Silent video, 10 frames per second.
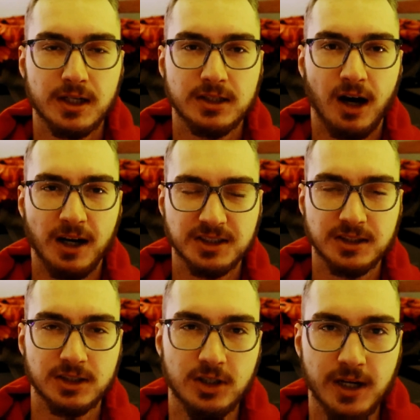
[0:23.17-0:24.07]
tossing and
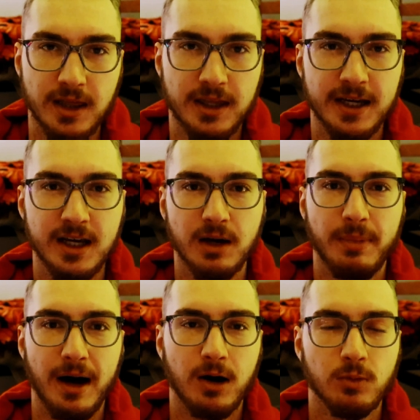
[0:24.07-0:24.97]
turning thinking
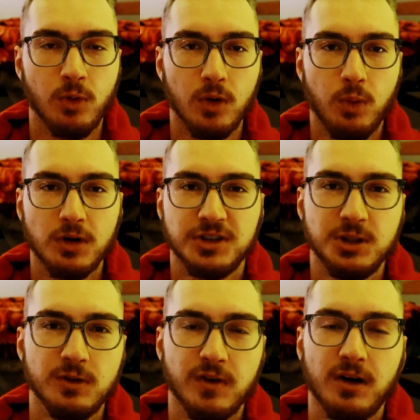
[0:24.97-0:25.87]
about World War
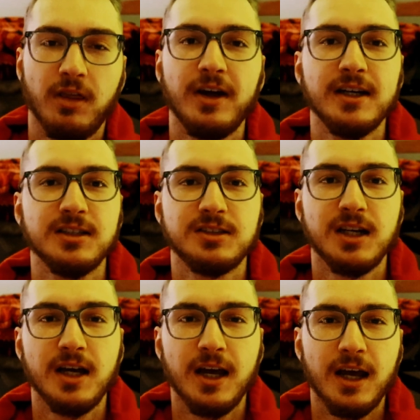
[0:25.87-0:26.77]
II of all things.
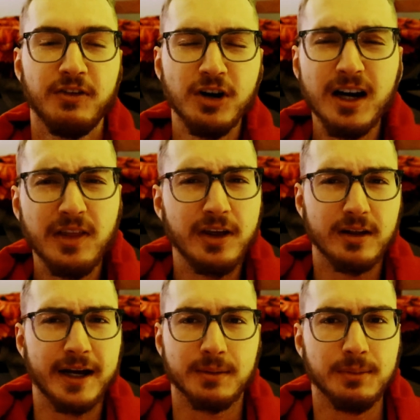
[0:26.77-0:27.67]
If you're anything
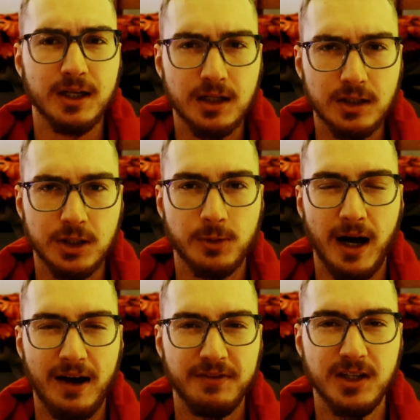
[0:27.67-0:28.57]
like me, you
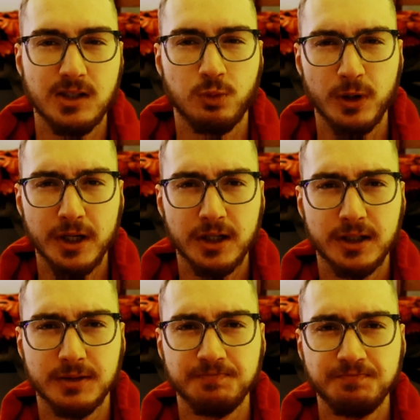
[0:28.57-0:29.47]
have these
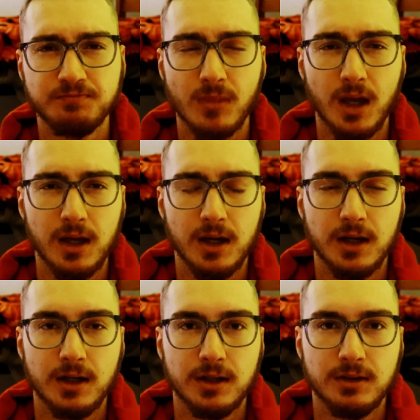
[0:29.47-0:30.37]
weird,
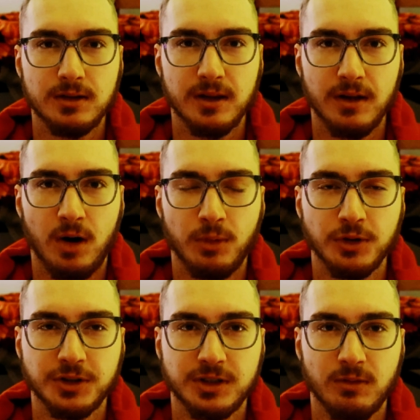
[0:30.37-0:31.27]

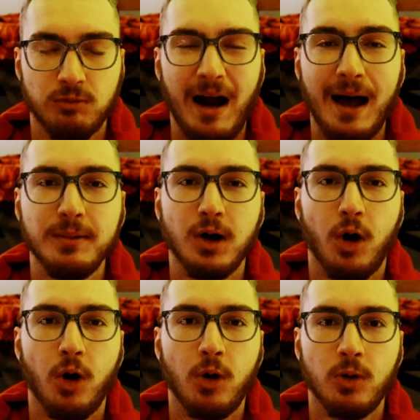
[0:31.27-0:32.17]
almost rabbit
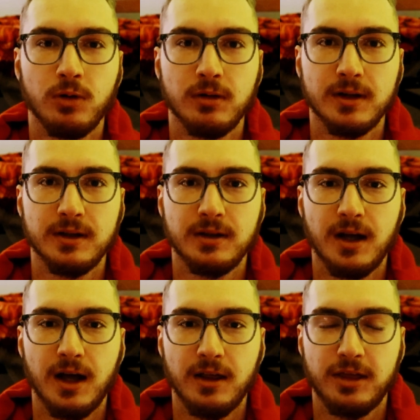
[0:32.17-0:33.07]
hole
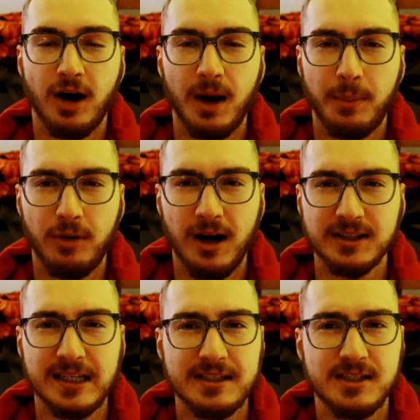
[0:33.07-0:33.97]
thought
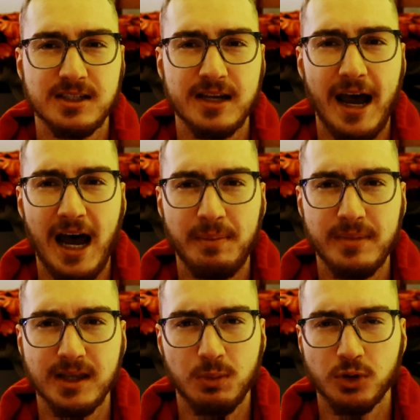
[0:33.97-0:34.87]
processes that happen
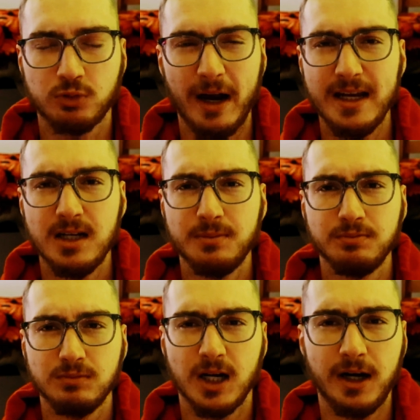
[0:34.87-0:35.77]
at the most
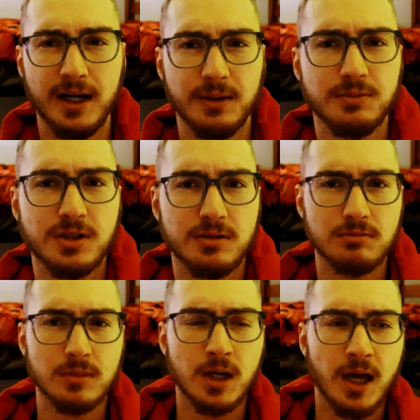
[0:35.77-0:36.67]
random times.
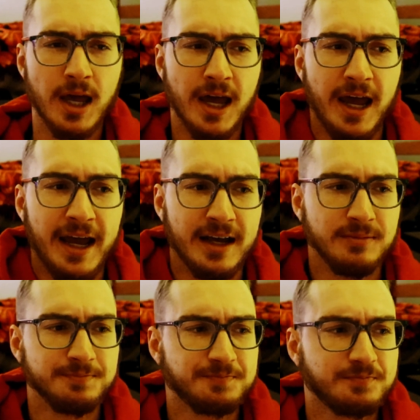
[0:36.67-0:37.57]
And